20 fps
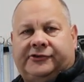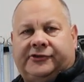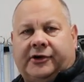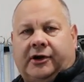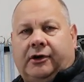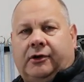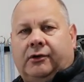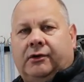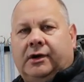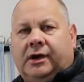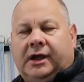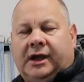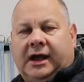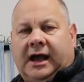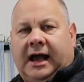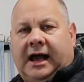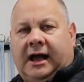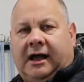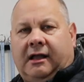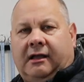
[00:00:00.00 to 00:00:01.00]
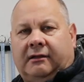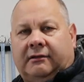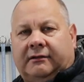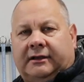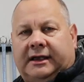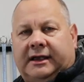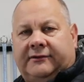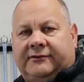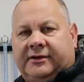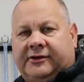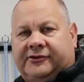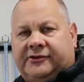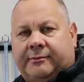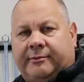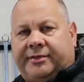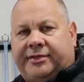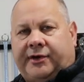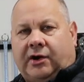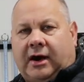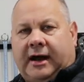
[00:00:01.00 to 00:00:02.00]
So I'll give you some
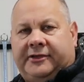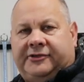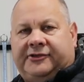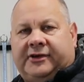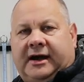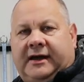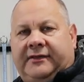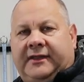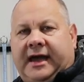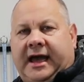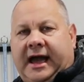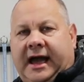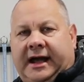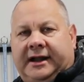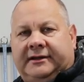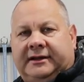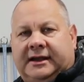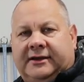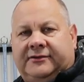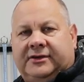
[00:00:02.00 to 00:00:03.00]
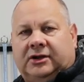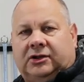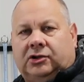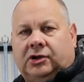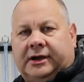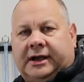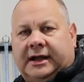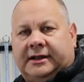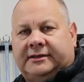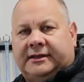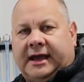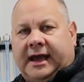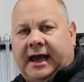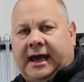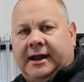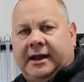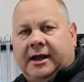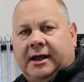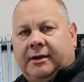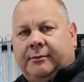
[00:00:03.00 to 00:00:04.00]
thoughts on that and give you a look at
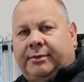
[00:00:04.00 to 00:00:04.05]
that.